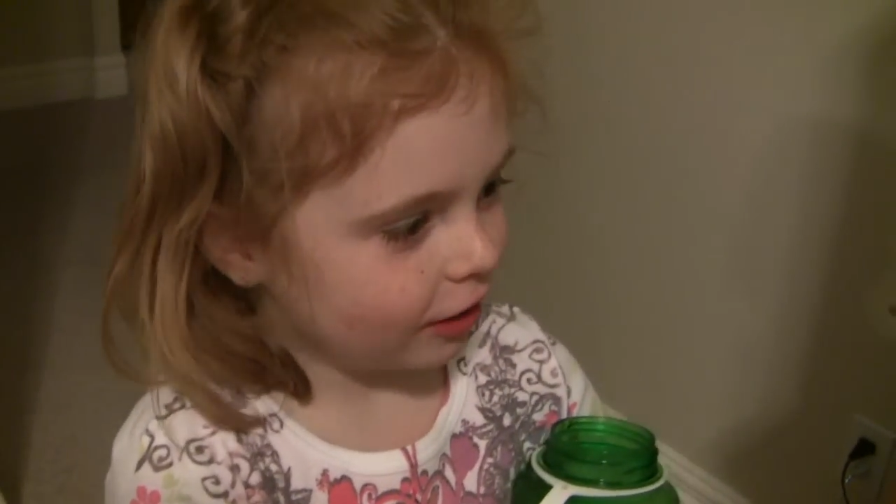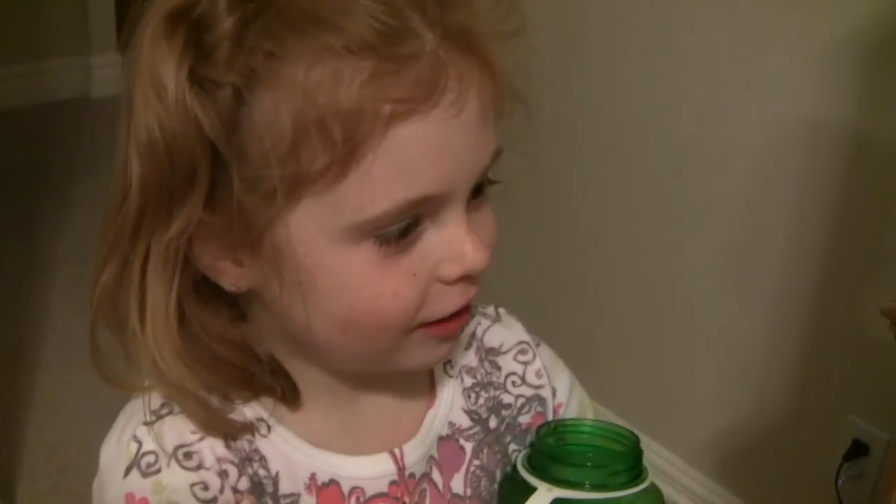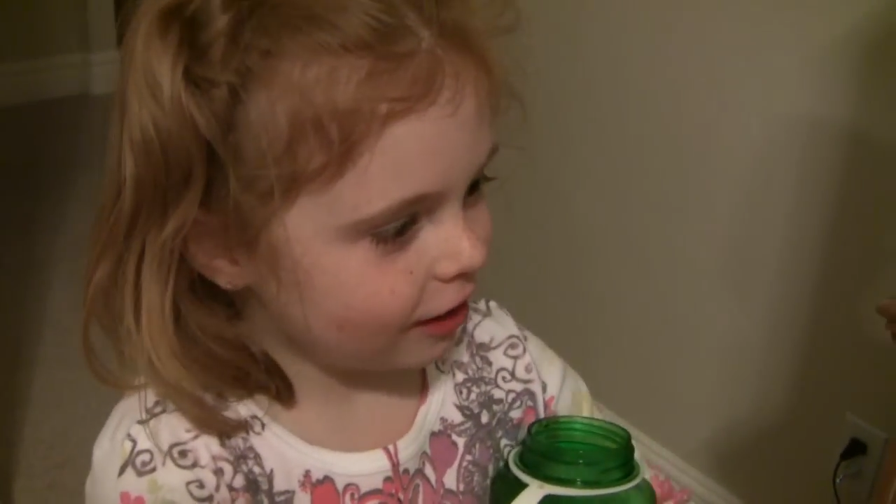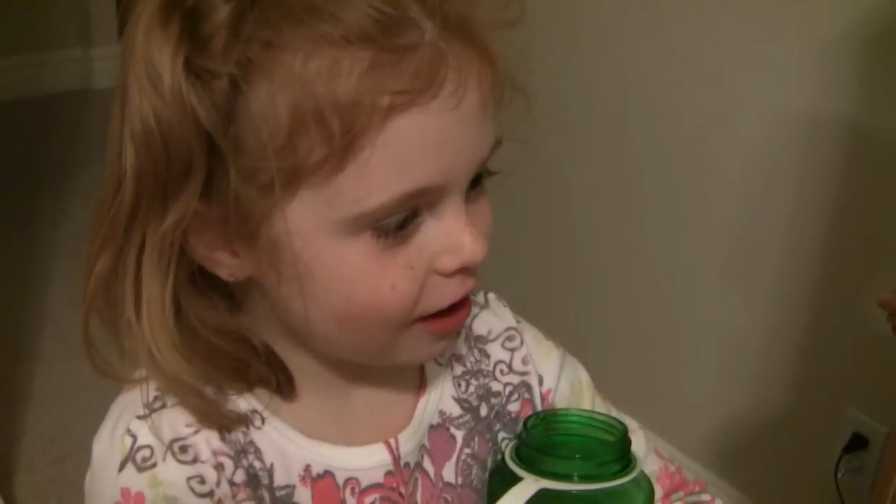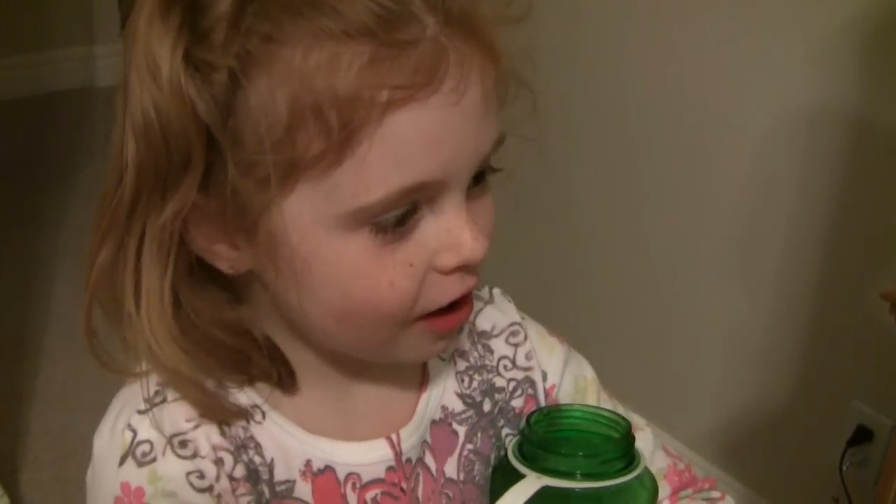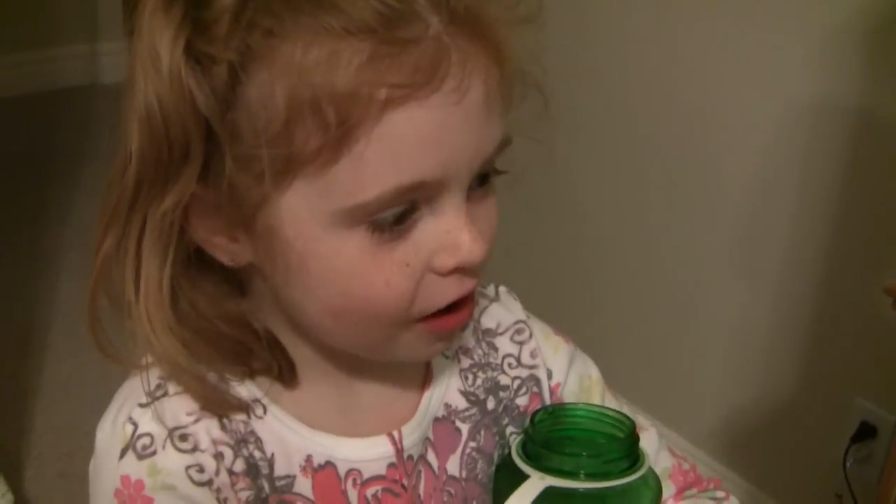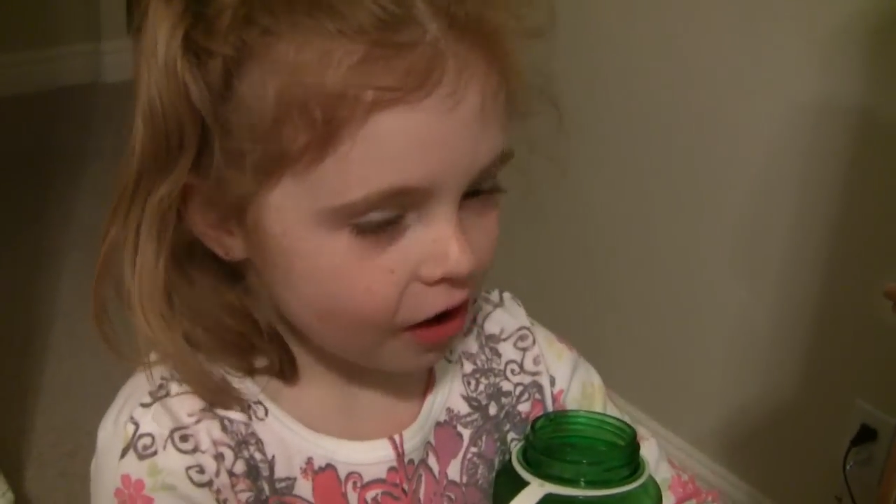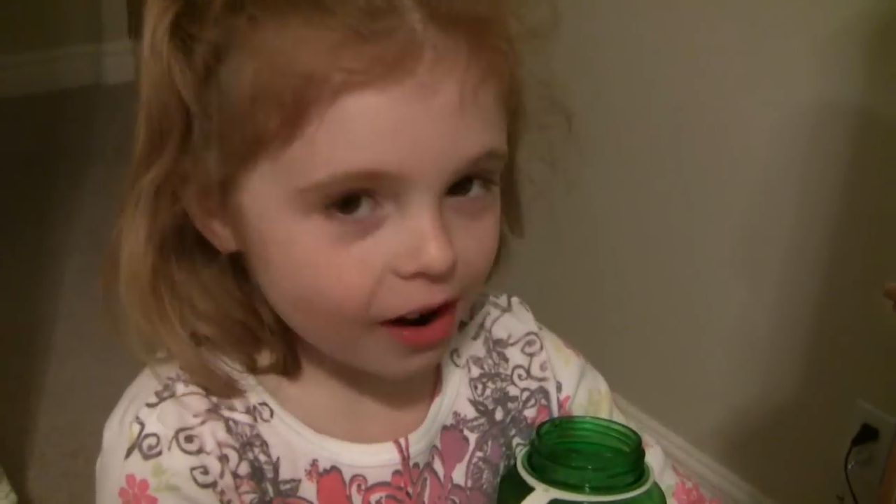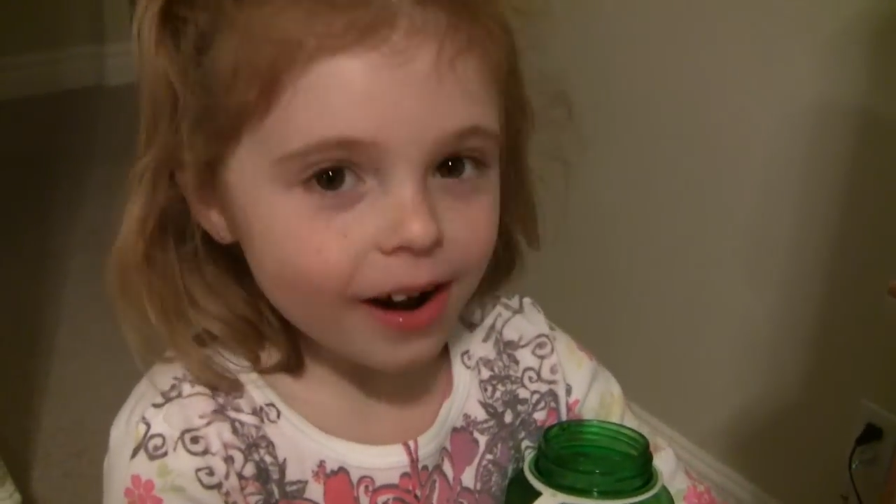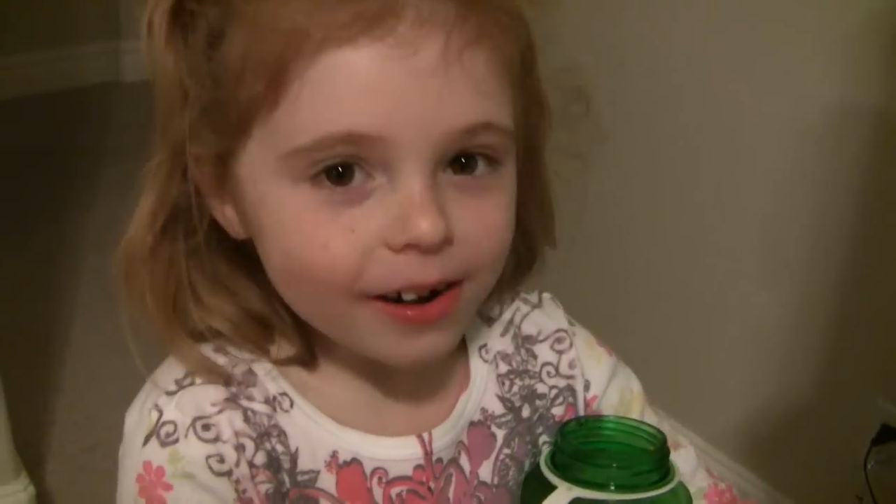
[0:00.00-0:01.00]
Does it taste
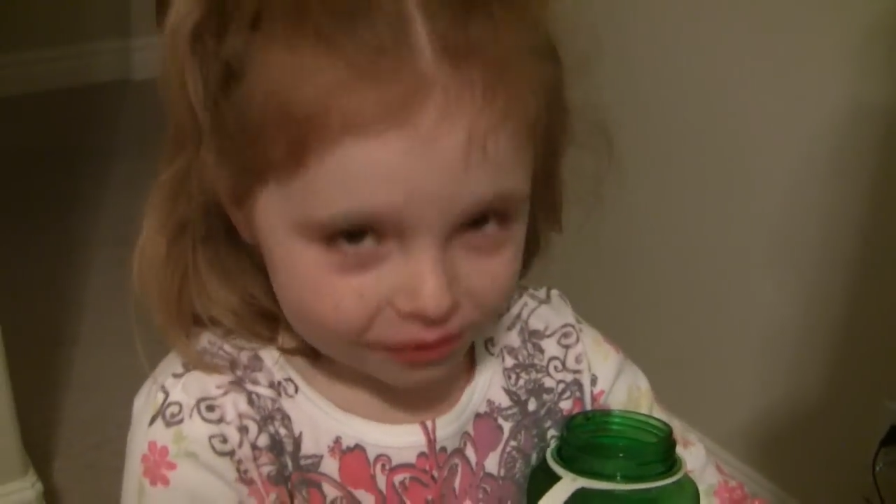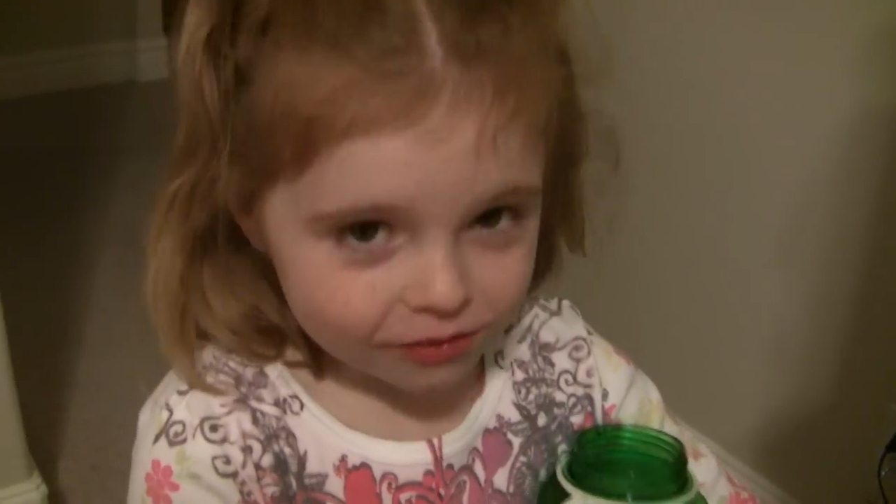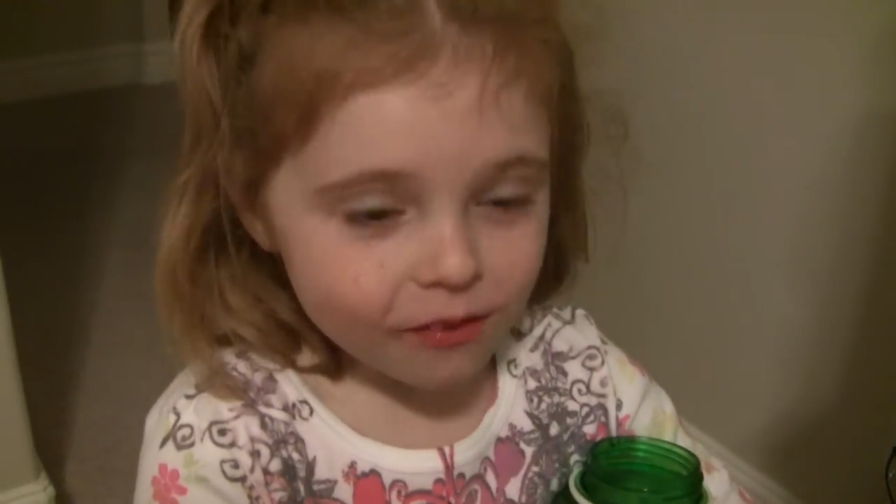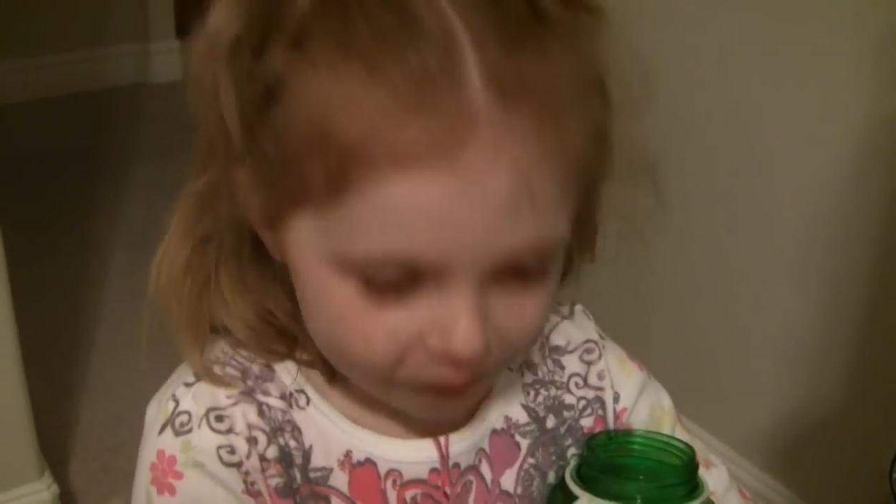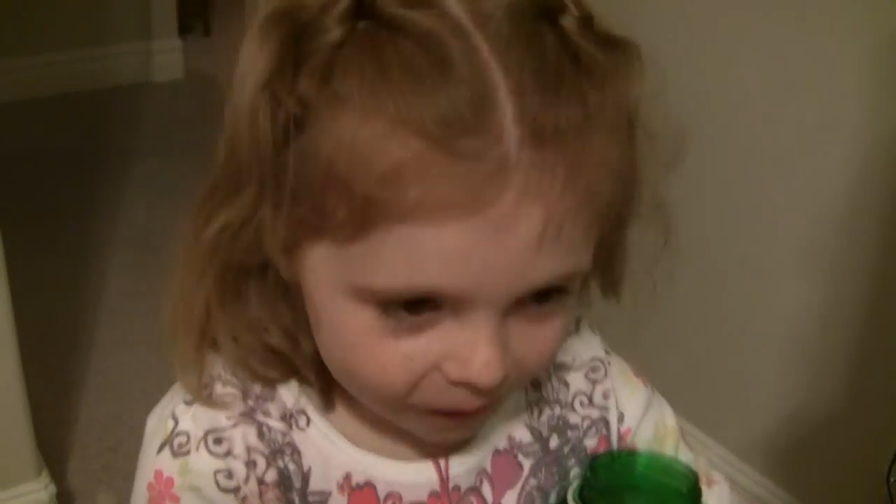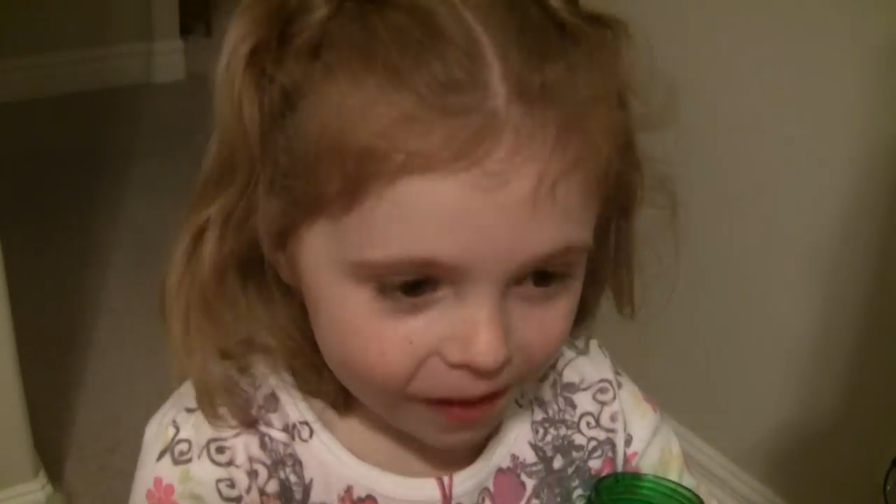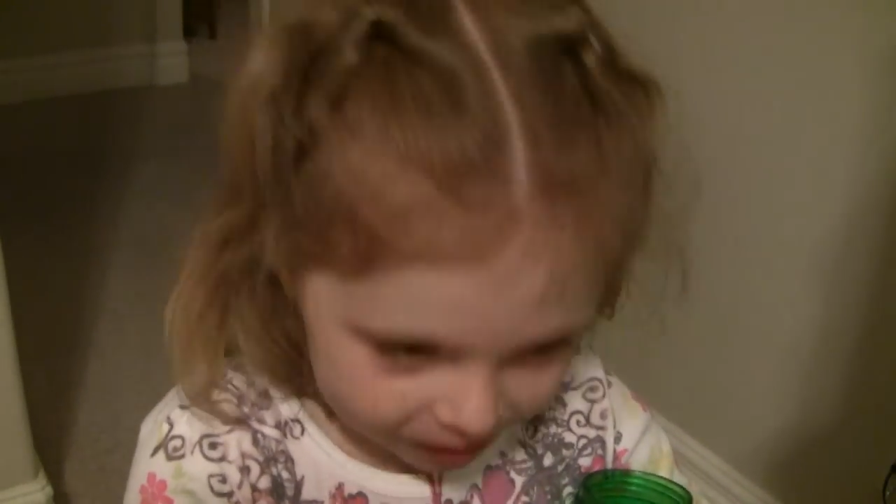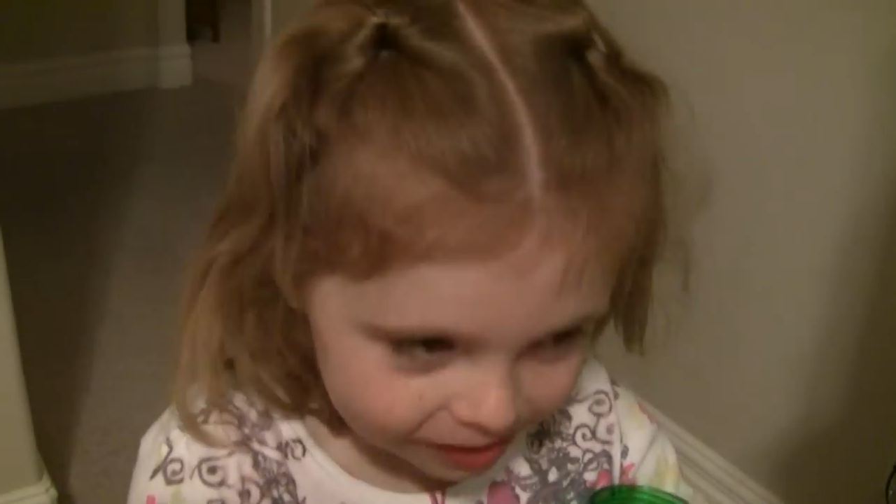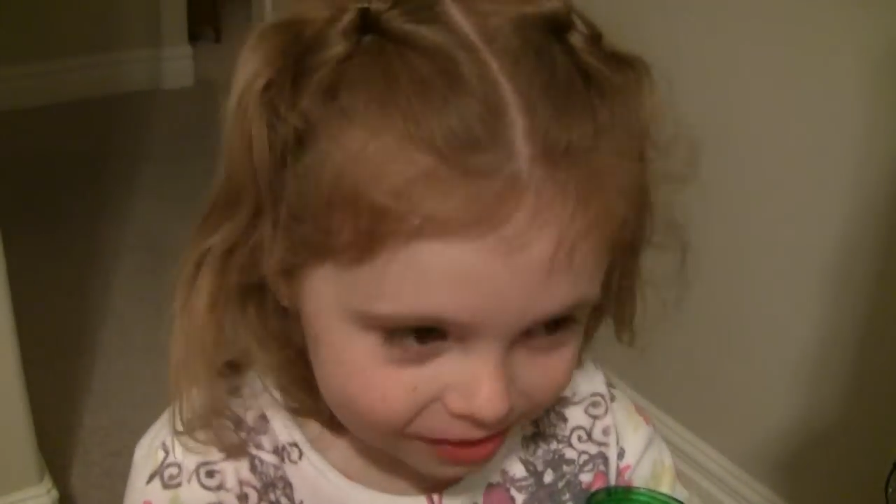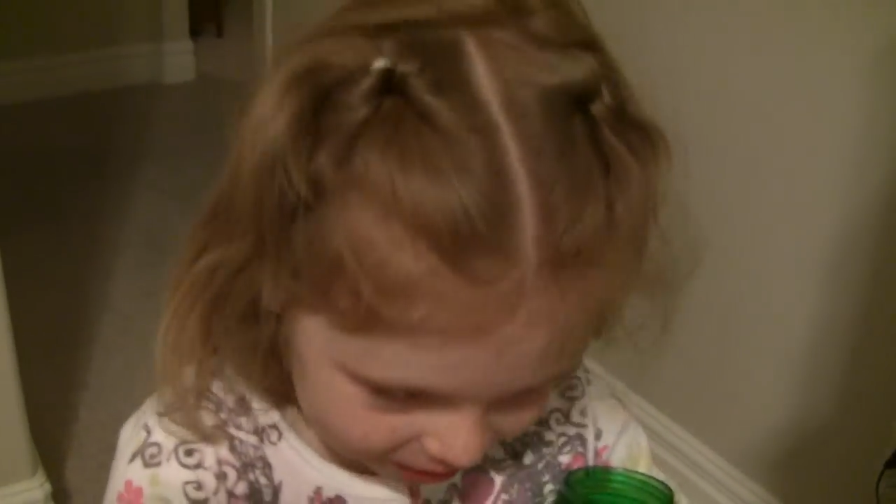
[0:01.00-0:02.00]
good? Does